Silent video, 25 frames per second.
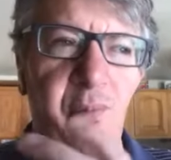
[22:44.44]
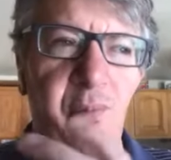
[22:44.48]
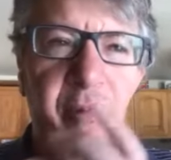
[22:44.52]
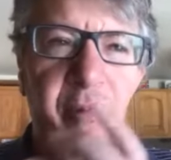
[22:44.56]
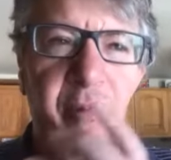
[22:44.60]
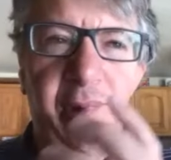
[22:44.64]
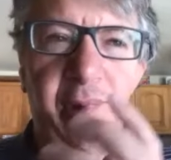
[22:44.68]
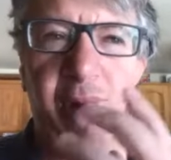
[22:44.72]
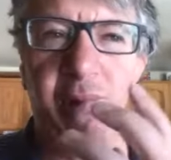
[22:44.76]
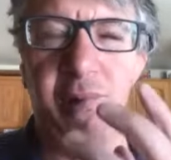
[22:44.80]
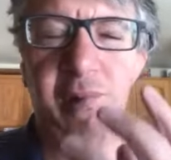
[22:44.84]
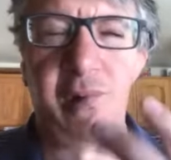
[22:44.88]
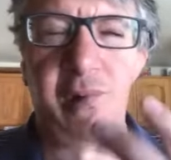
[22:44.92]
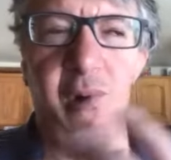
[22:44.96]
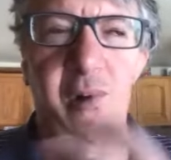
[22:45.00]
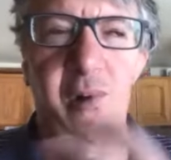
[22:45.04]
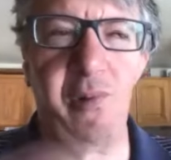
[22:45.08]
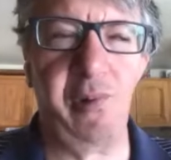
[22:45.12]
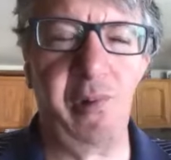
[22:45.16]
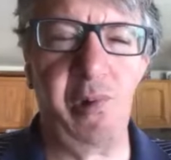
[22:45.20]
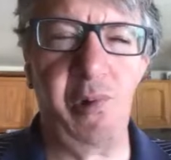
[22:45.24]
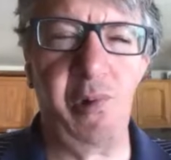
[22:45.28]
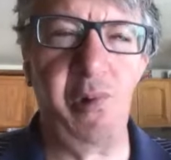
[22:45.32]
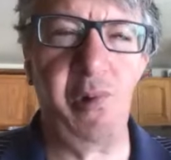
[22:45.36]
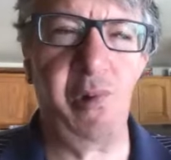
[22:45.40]
There's all
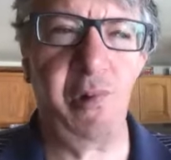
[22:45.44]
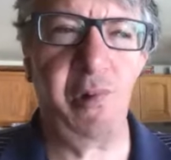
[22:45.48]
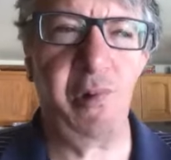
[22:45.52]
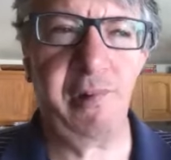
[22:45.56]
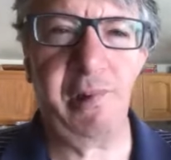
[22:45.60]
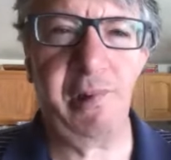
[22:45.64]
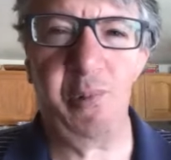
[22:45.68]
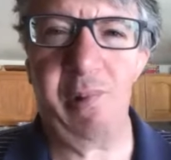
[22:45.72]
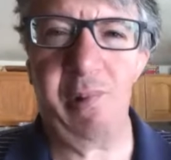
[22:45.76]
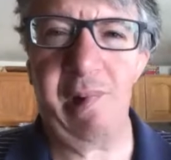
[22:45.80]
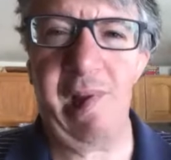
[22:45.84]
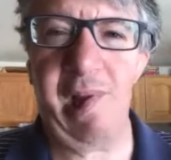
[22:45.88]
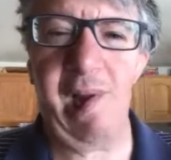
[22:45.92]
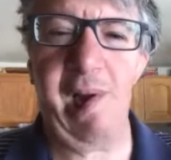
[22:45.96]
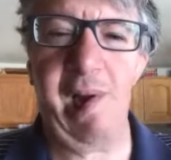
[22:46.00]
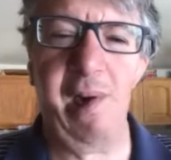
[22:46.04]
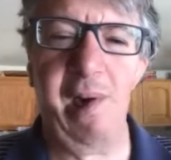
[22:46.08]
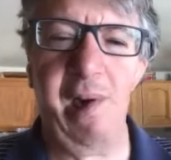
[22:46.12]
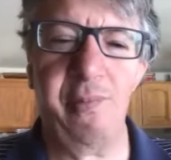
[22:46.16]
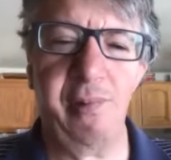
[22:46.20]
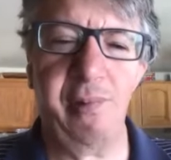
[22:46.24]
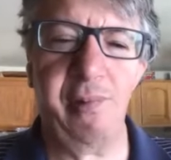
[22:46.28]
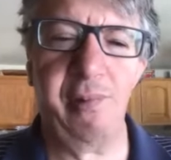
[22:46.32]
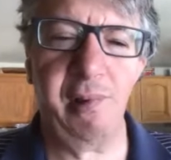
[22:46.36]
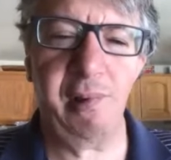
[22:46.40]
the tools that we
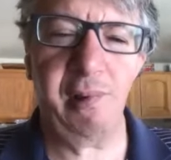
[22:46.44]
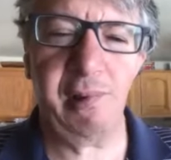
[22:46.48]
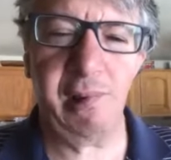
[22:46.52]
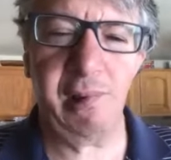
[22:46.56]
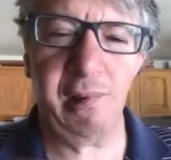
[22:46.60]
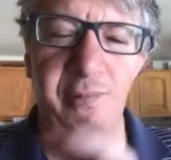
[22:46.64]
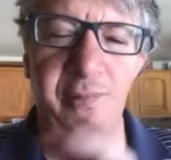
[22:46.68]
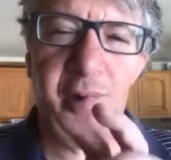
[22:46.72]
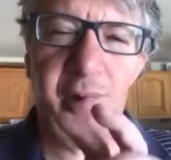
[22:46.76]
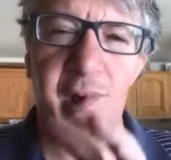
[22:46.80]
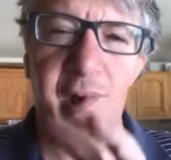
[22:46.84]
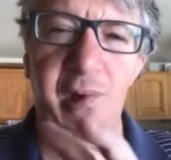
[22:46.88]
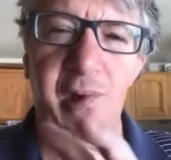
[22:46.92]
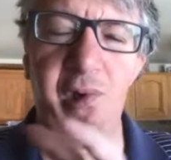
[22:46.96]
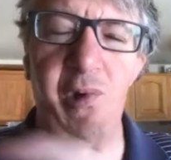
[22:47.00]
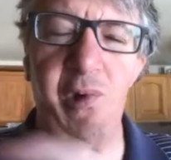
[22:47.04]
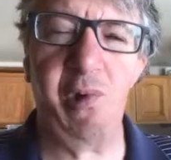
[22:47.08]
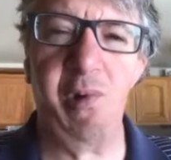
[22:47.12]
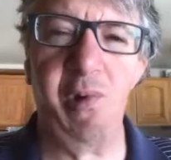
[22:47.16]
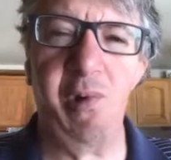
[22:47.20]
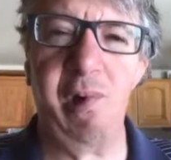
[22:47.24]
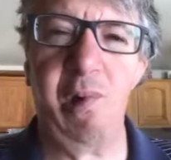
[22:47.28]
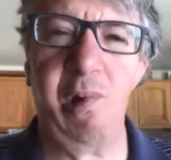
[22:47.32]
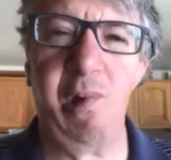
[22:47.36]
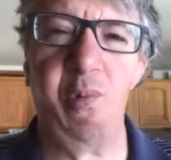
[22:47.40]
have, and it's just fine
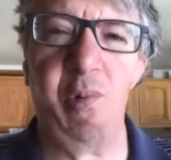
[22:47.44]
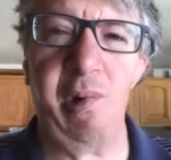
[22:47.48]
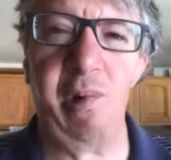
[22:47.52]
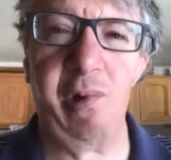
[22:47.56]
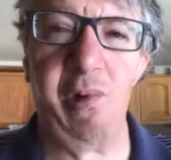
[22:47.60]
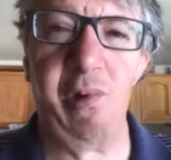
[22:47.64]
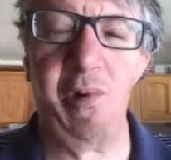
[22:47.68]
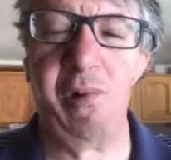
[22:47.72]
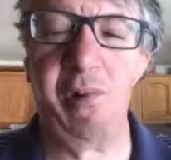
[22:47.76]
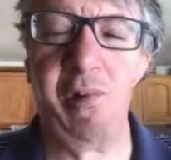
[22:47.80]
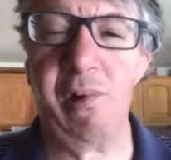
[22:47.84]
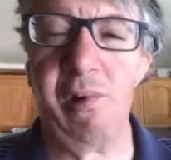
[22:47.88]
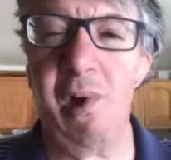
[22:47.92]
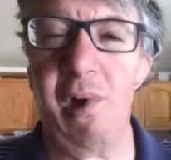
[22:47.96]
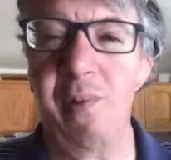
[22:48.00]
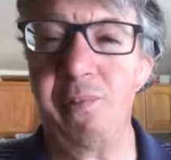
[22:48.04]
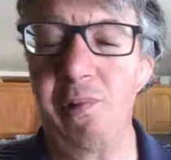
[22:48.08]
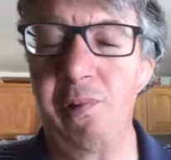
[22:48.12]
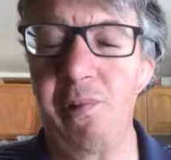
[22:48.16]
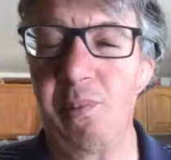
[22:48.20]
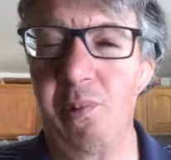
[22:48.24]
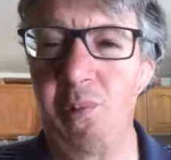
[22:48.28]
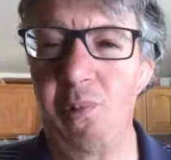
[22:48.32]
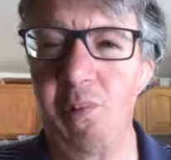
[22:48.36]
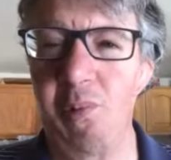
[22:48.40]
tuning what you're
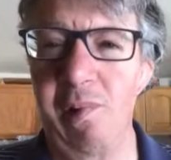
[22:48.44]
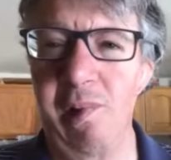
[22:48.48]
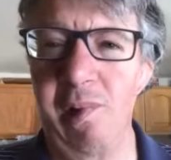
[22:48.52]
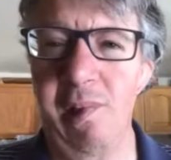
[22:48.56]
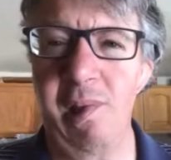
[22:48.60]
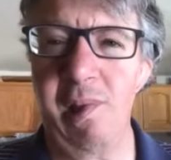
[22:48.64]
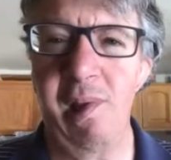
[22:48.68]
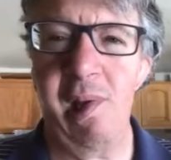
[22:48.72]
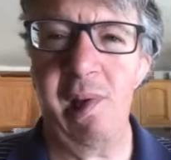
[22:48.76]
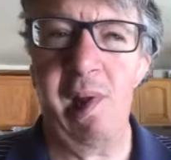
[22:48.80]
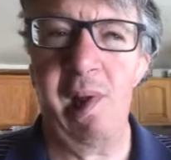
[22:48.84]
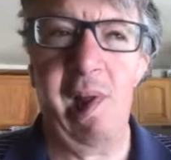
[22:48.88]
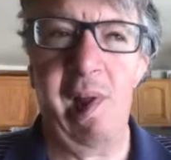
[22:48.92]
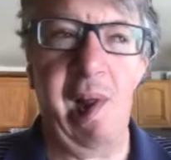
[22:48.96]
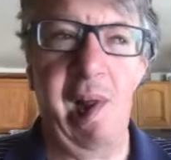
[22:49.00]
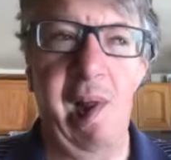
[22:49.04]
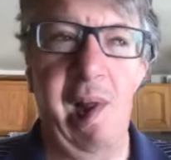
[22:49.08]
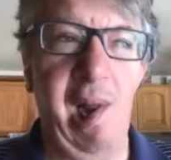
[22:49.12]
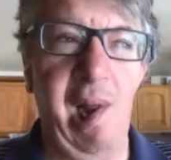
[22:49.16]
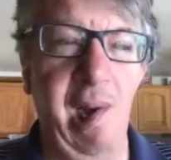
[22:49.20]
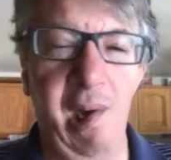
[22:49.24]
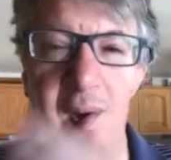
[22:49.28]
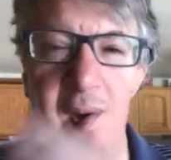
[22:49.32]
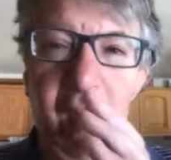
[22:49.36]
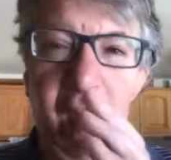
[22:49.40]
comfortable with.
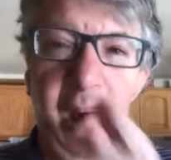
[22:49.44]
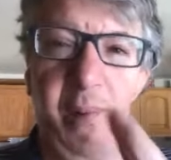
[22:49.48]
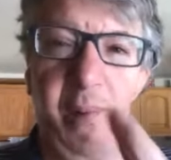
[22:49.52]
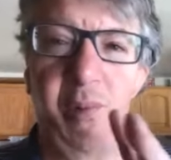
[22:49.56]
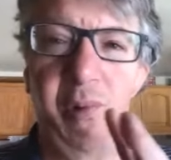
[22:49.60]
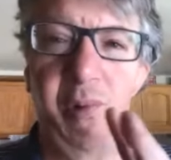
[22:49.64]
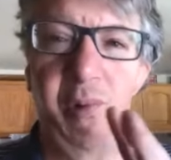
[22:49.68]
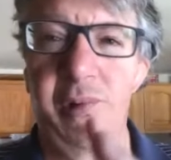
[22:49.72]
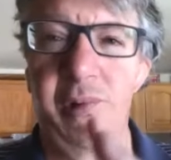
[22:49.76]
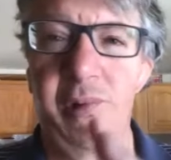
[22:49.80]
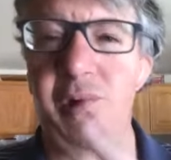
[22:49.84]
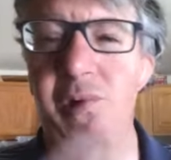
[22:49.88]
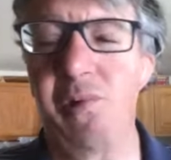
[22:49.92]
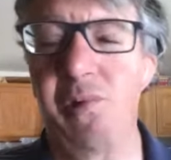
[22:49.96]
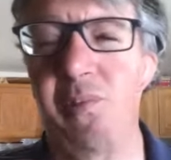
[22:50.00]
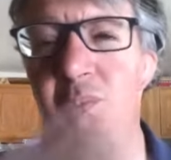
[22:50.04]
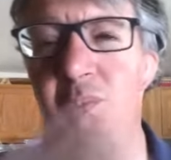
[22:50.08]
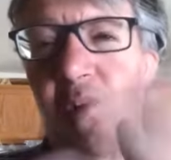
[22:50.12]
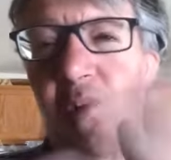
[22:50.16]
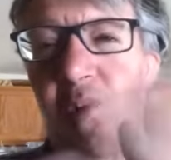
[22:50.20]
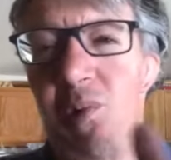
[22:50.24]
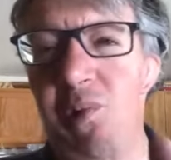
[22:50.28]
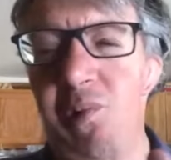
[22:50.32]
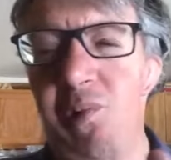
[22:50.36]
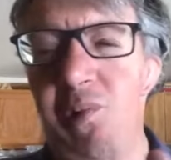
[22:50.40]
And I will do
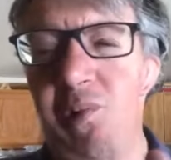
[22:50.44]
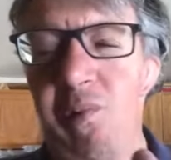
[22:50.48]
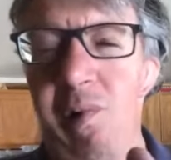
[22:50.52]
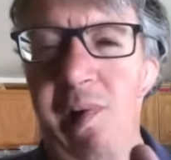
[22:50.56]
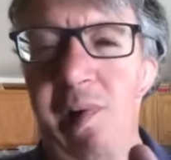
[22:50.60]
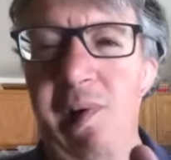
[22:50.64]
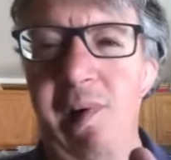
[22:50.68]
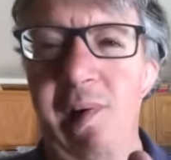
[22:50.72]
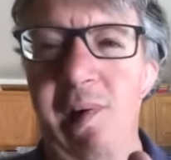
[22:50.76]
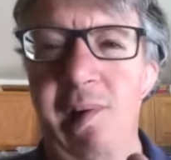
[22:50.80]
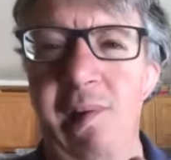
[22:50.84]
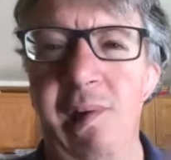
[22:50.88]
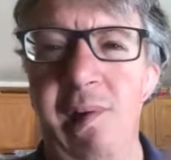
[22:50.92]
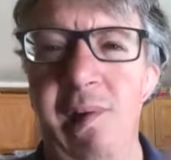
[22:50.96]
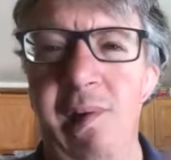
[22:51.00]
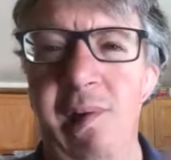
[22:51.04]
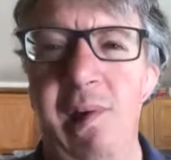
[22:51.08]
more training.